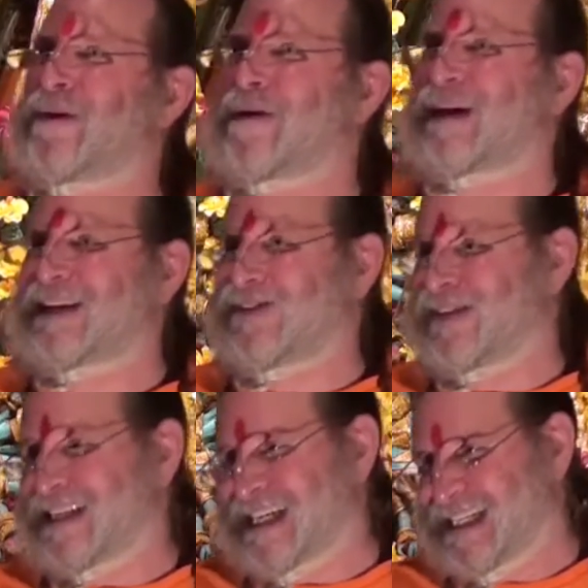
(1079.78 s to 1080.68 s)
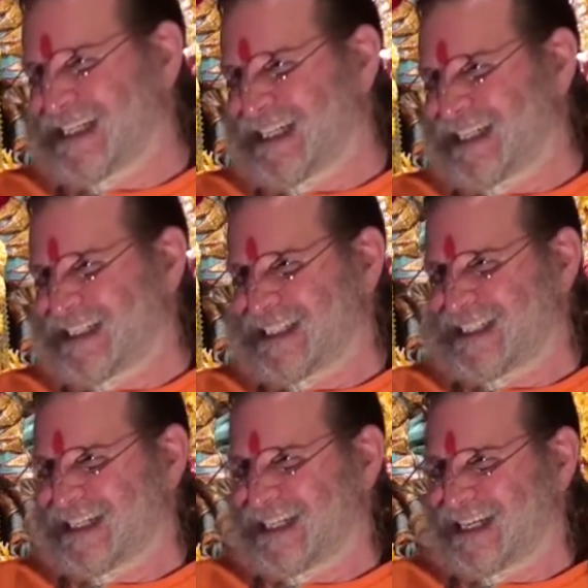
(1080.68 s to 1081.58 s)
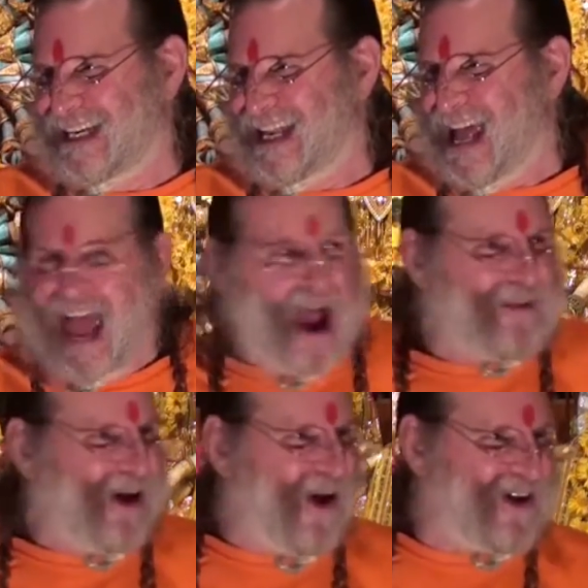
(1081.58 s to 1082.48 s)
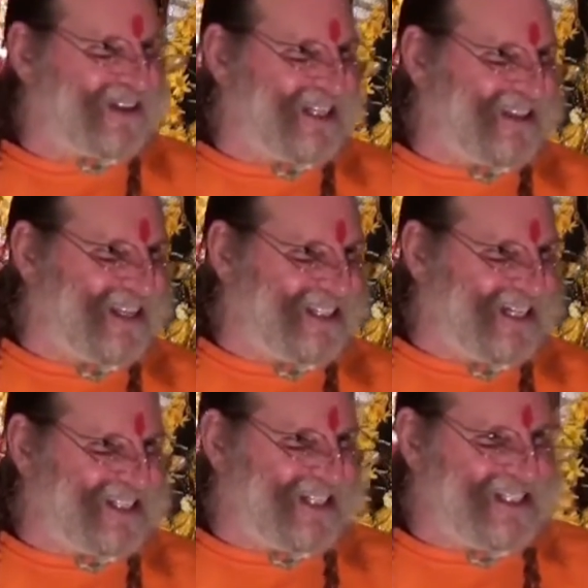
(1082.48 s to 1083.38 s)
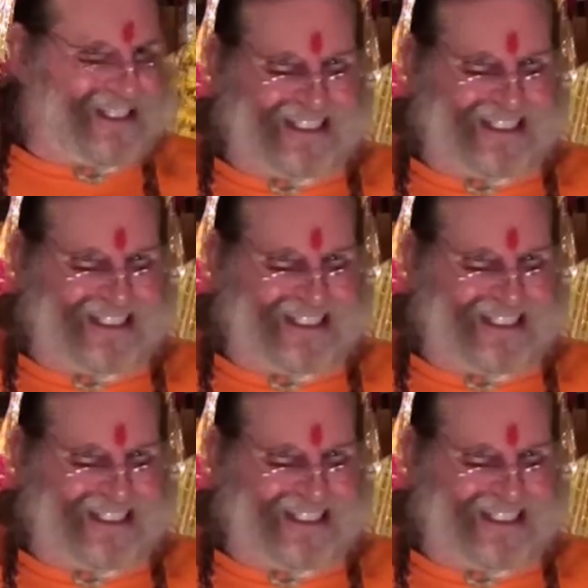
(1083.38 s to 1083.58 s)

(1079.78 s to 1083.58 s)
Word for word: while we do the dishes. And we all did the dishes, and